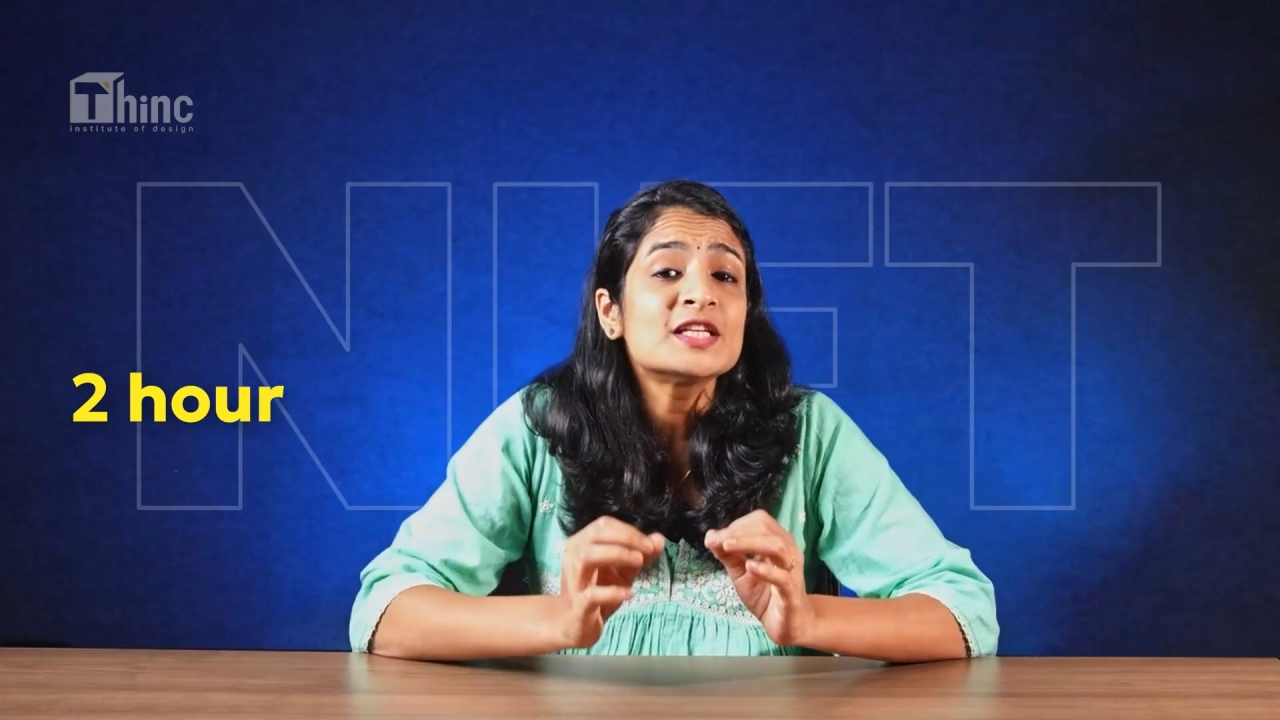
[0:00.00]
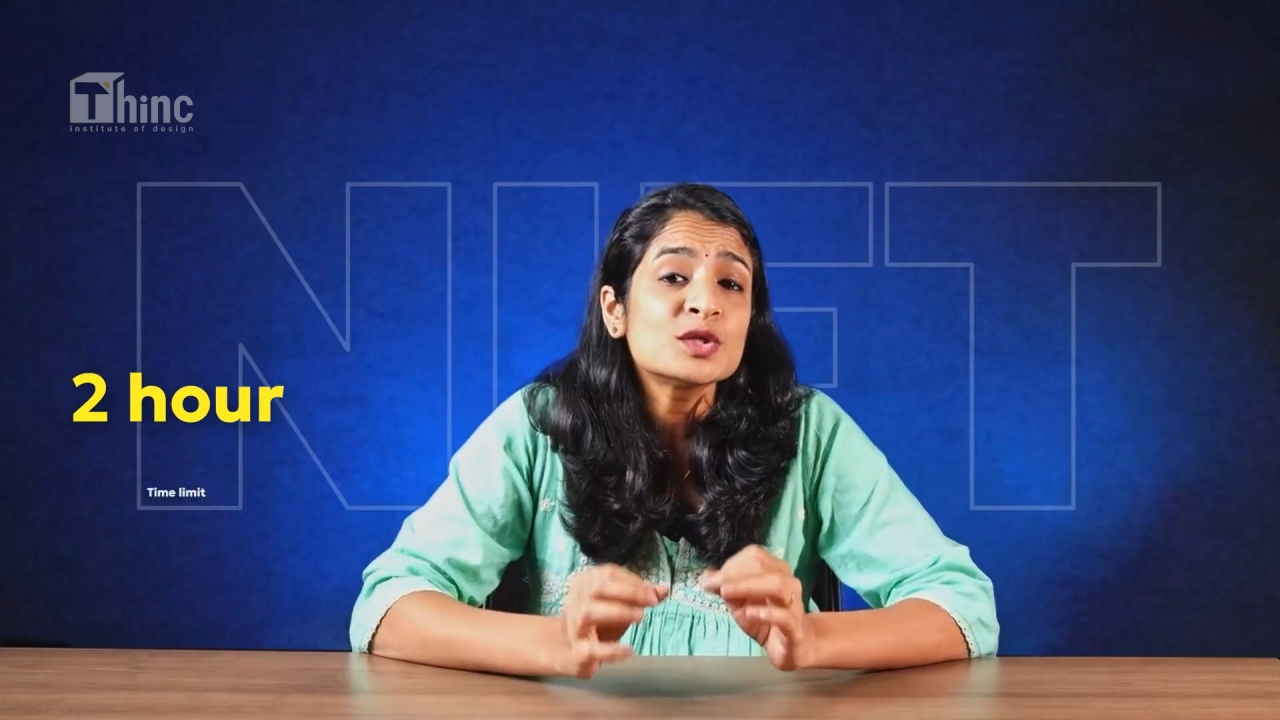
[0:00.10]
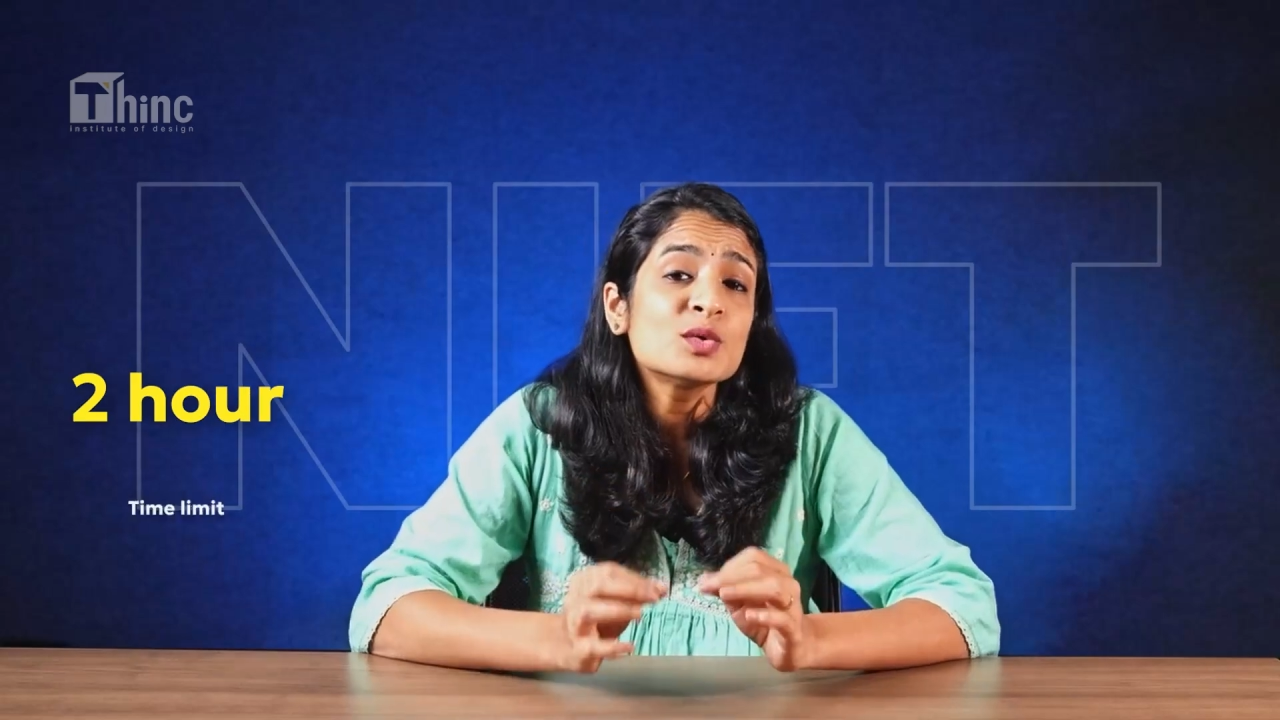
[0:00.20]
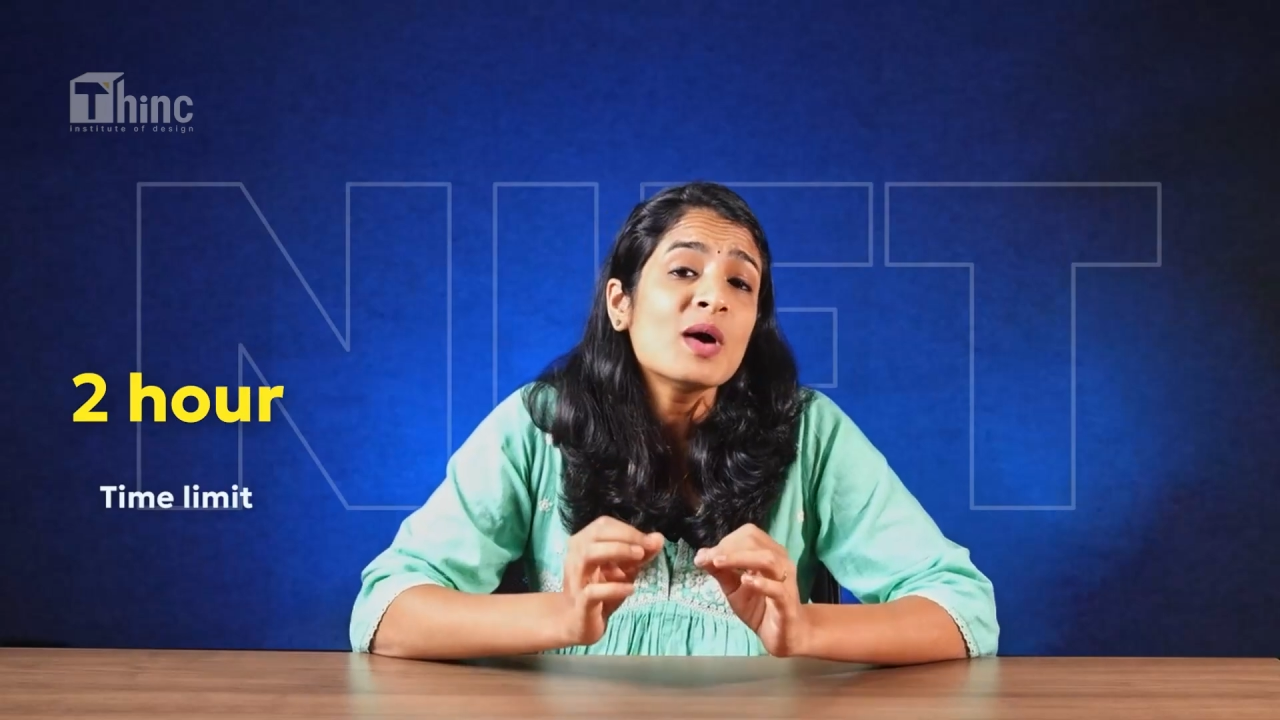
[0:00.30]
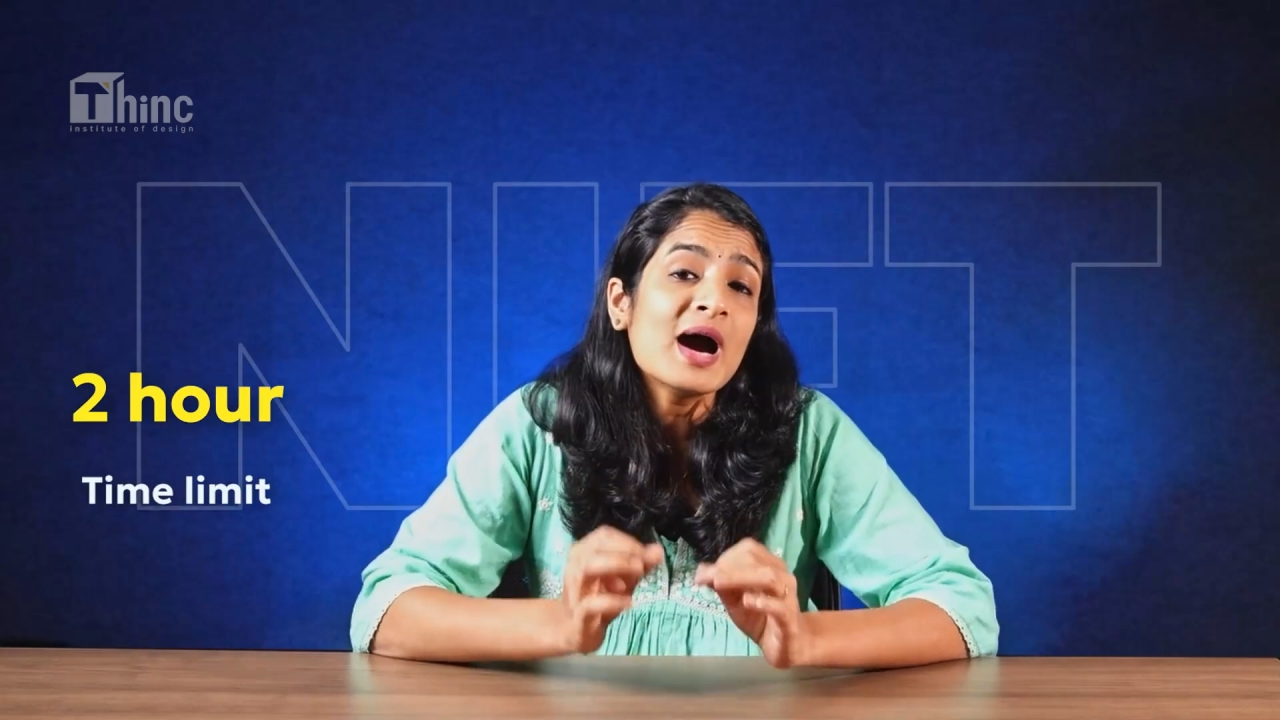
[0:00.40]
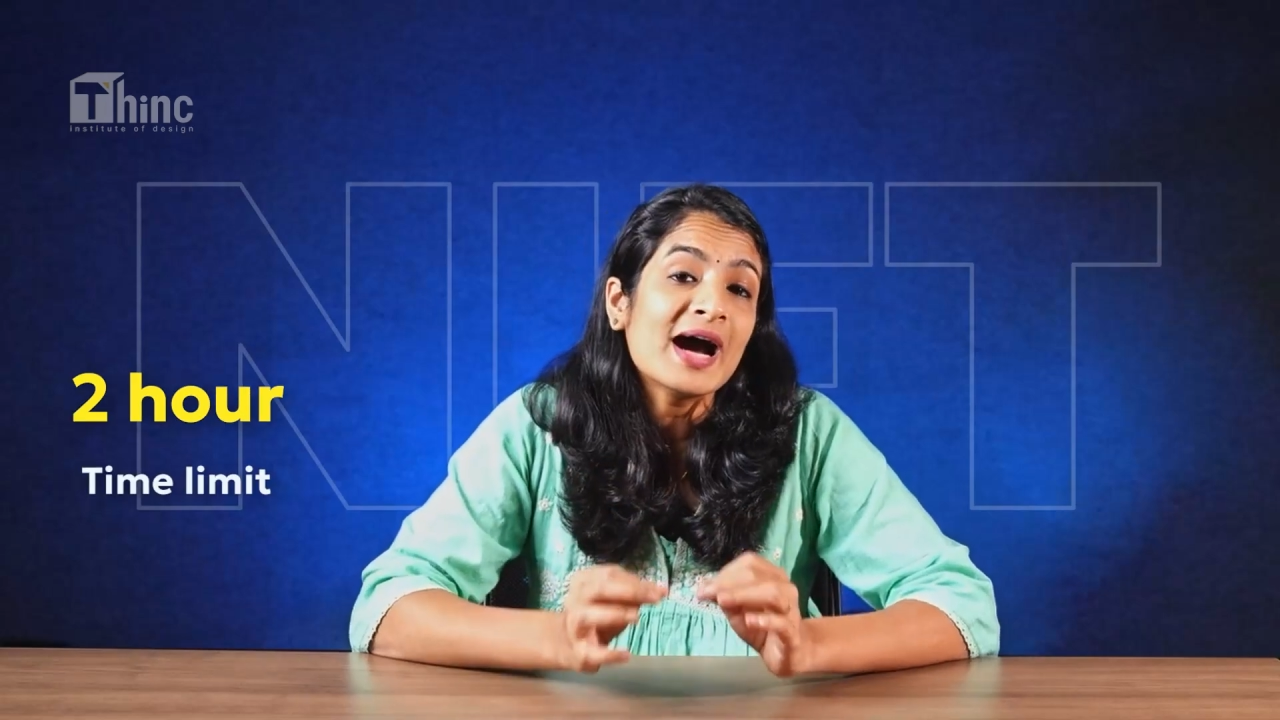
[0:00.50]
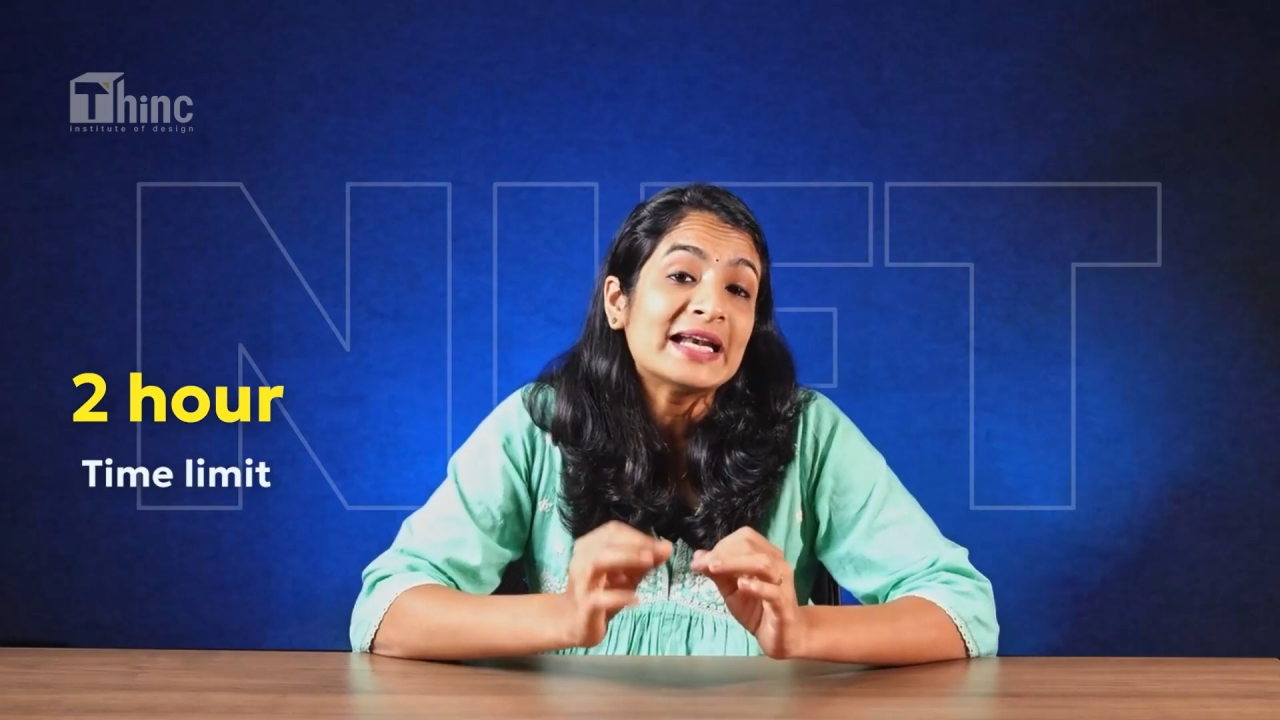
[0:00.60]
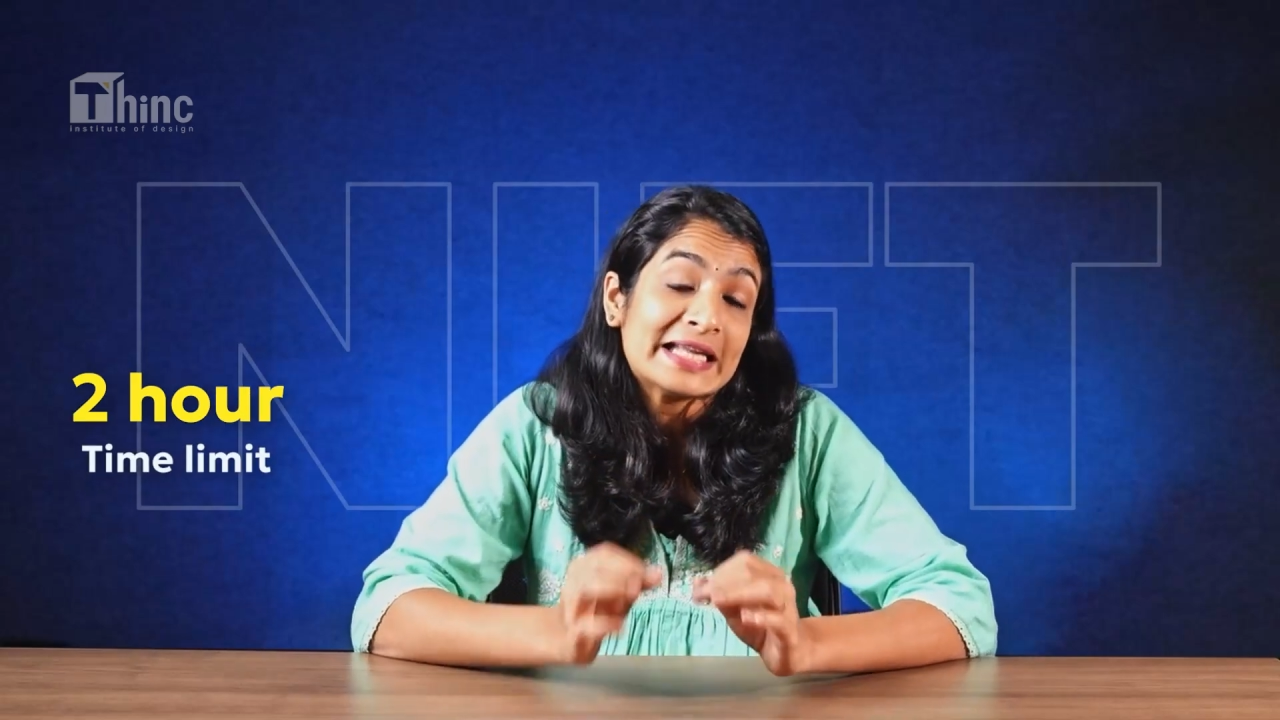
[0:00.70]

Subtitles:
2-hour